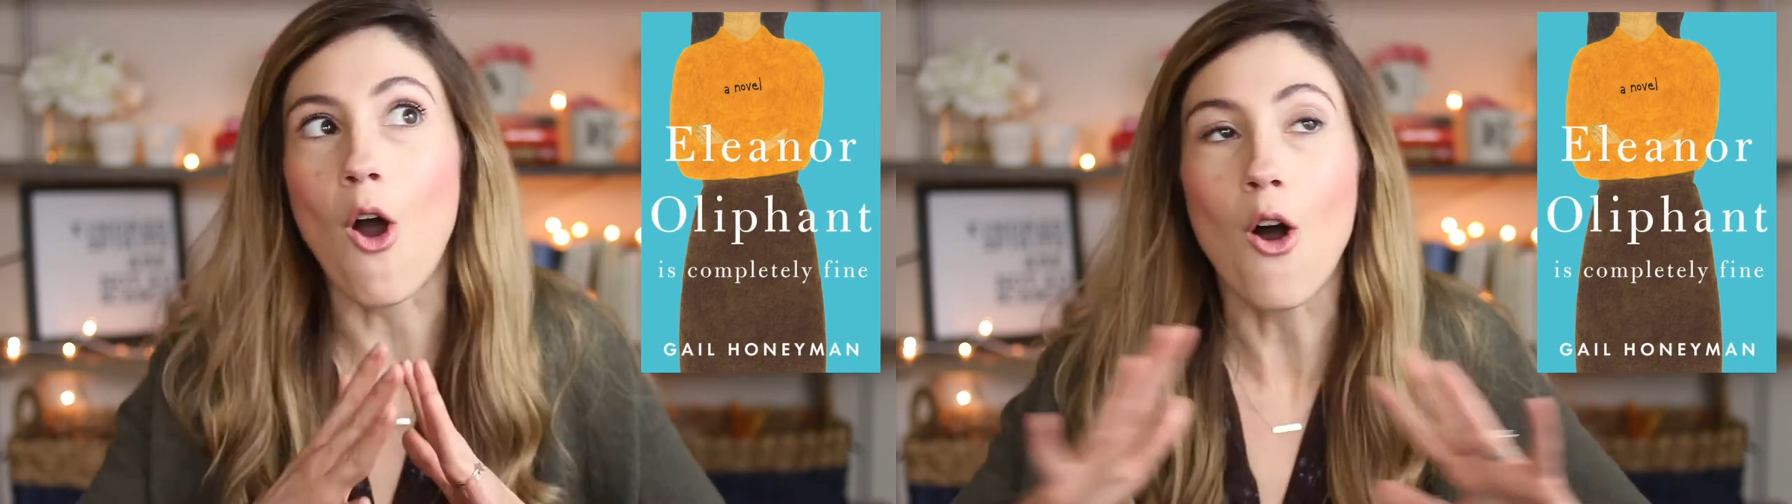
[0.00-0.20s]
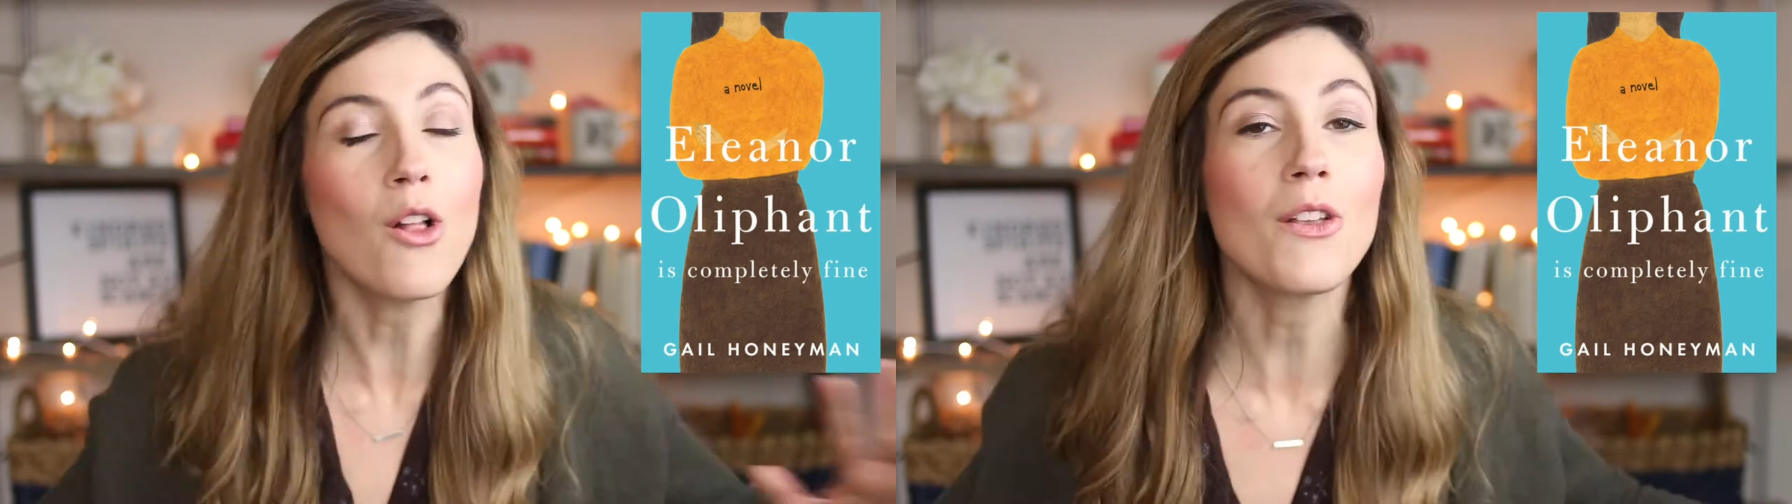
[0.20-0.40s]

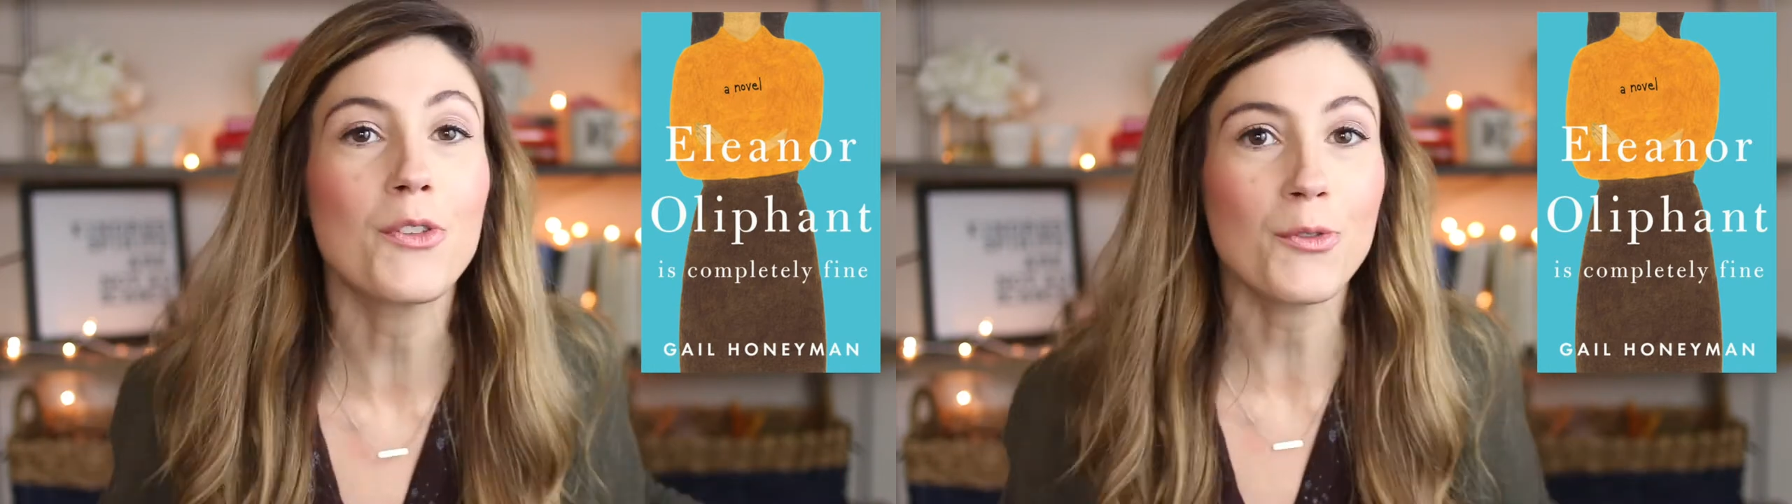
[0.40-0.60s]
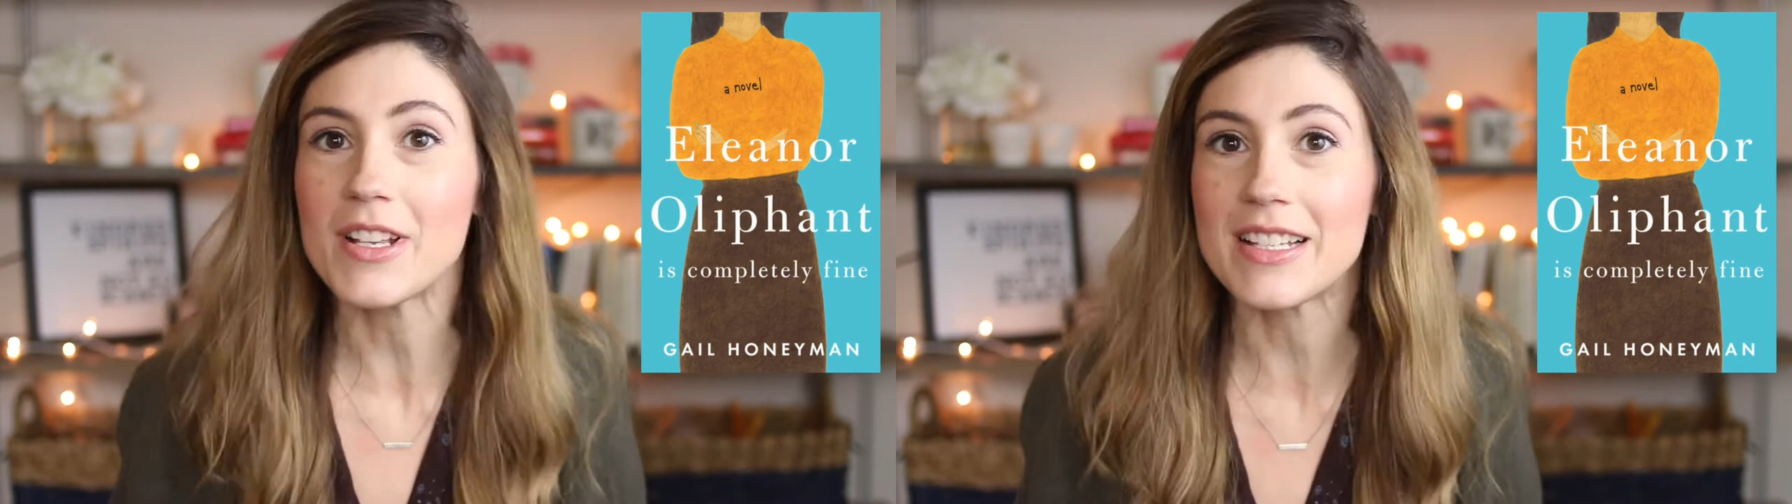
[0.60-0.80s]
all
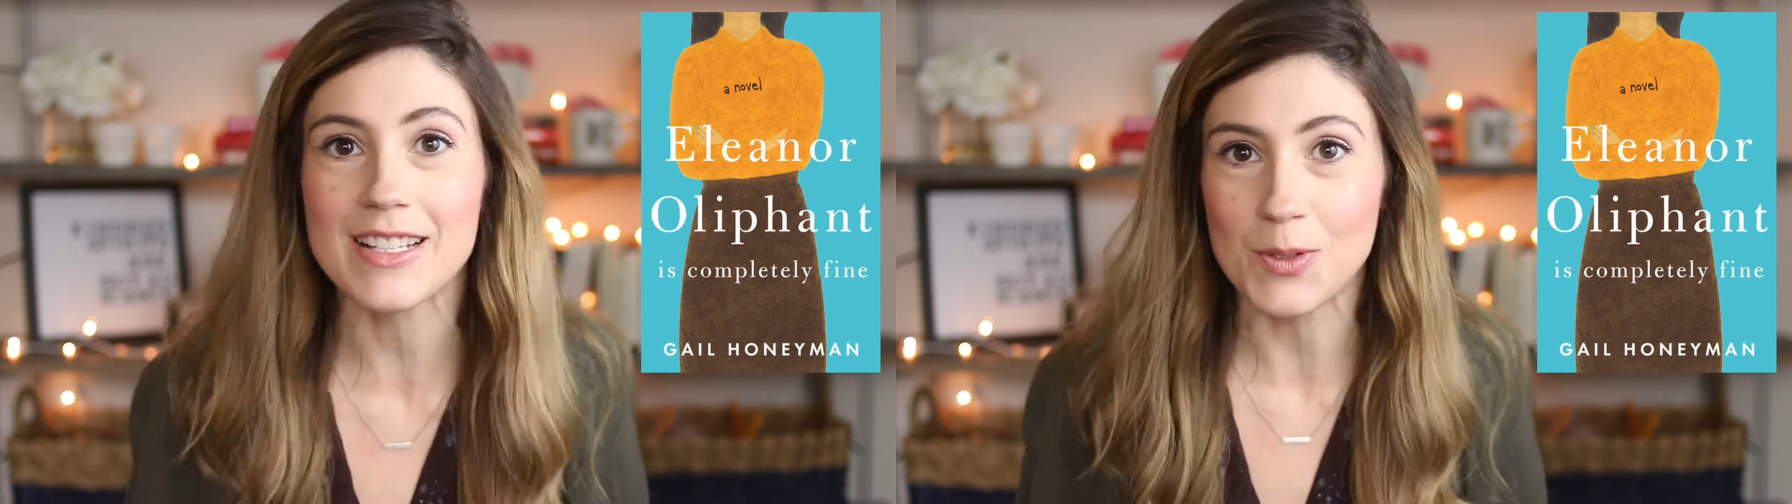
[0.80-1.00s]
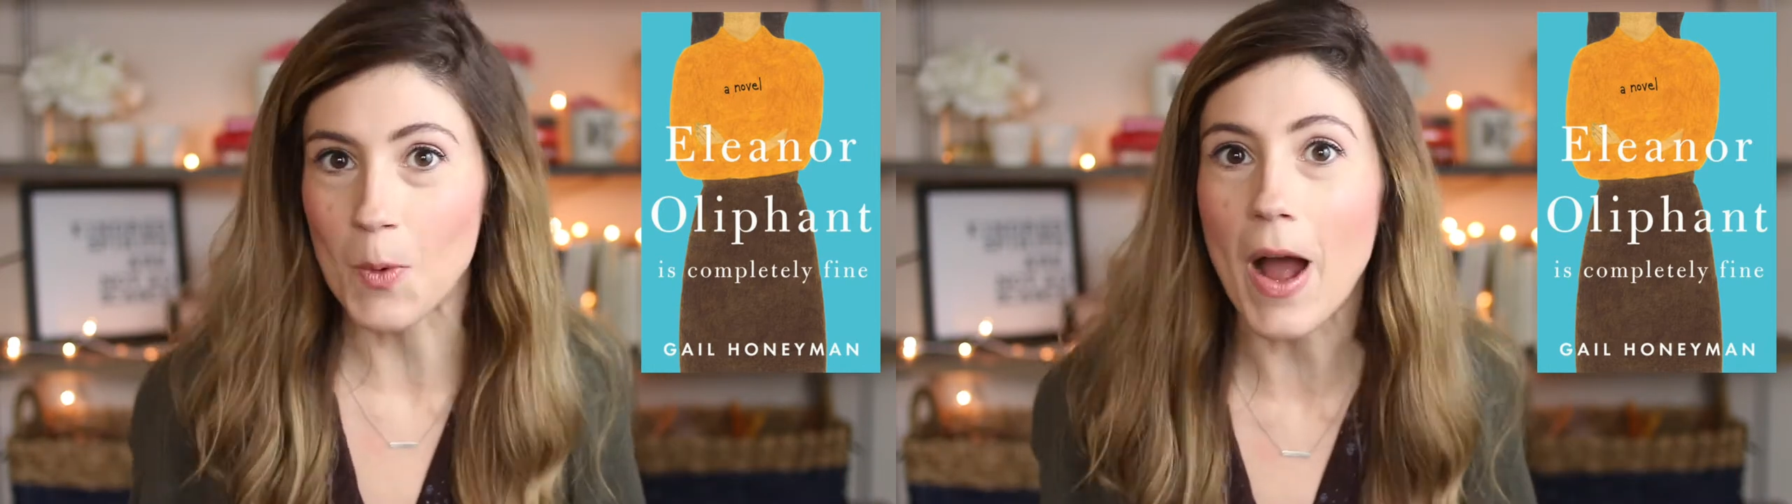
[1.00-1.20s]
of the
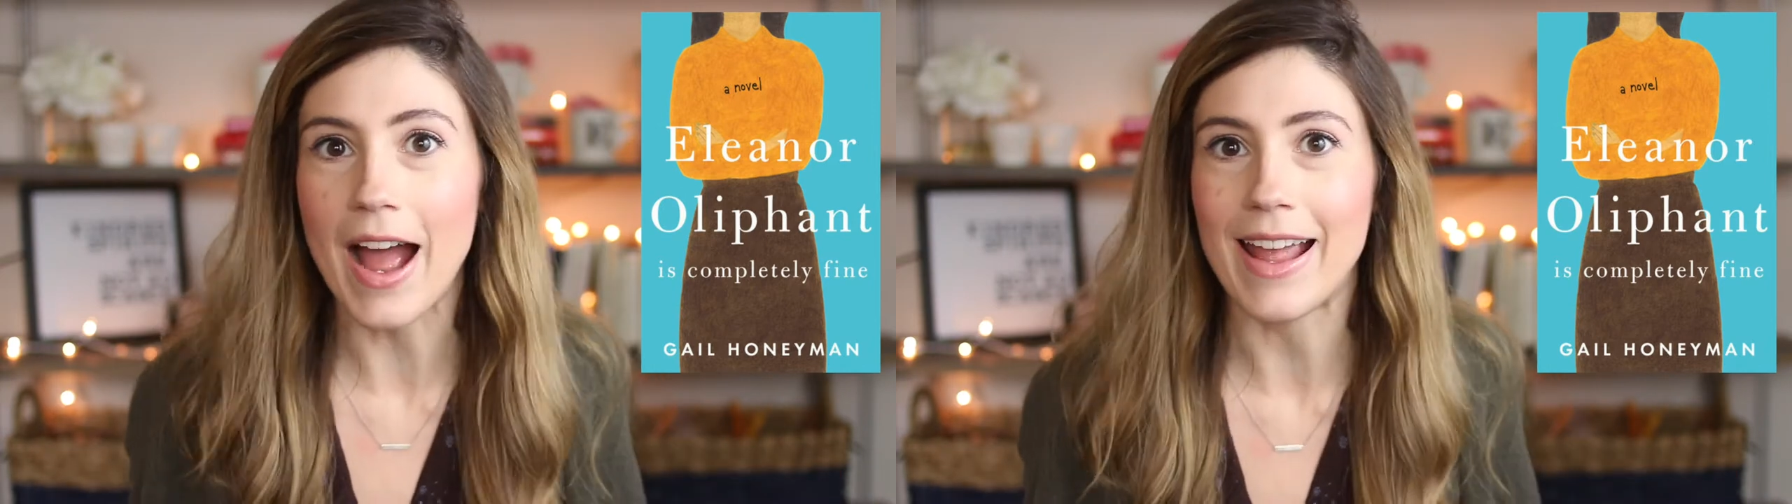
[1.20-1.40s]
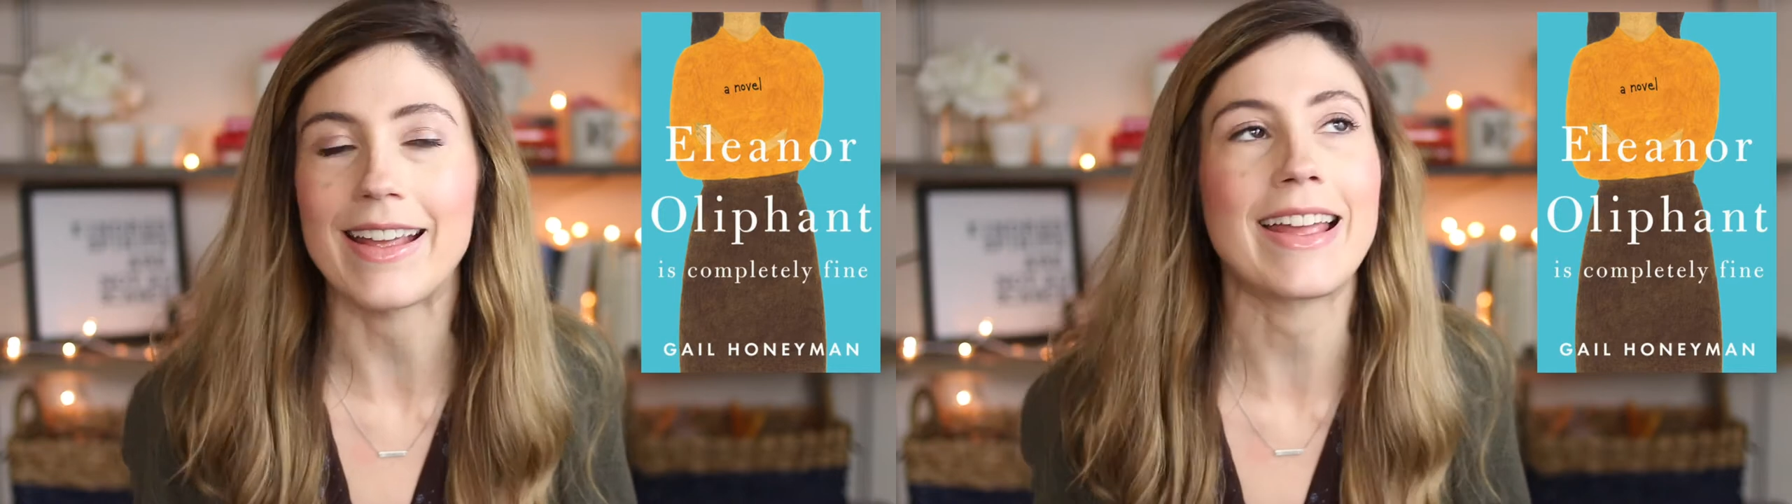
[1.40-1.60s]
reasons
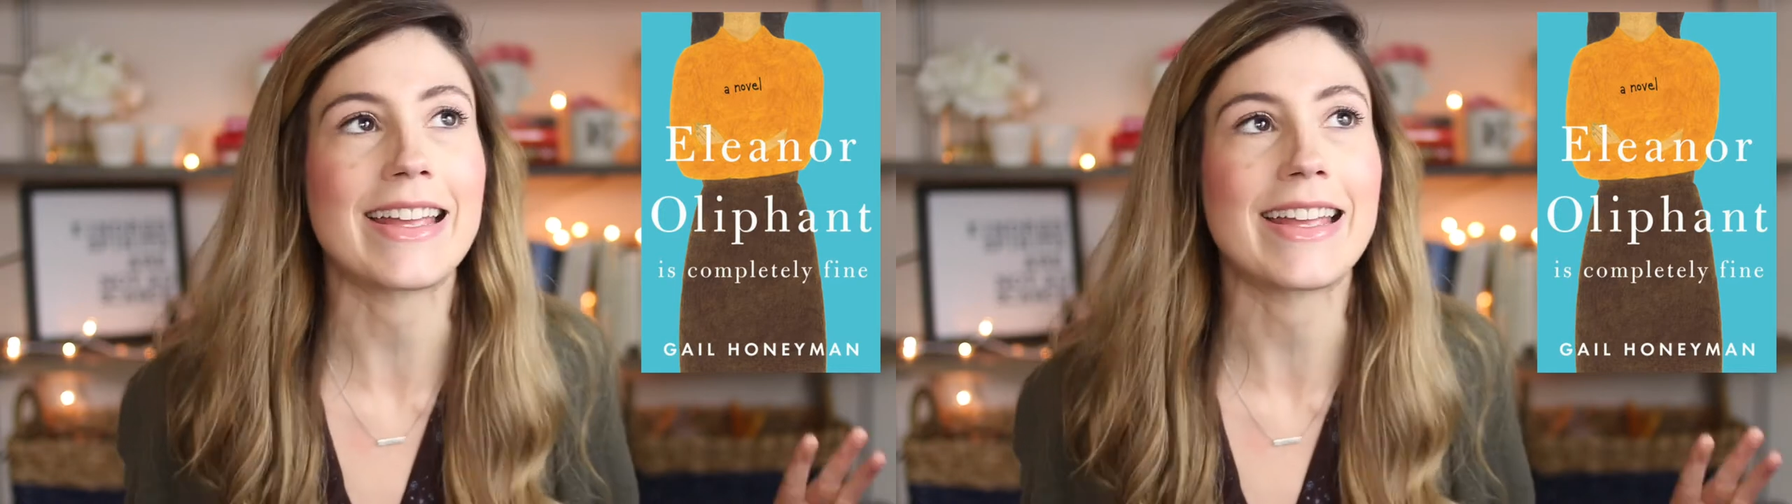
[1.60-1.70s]
why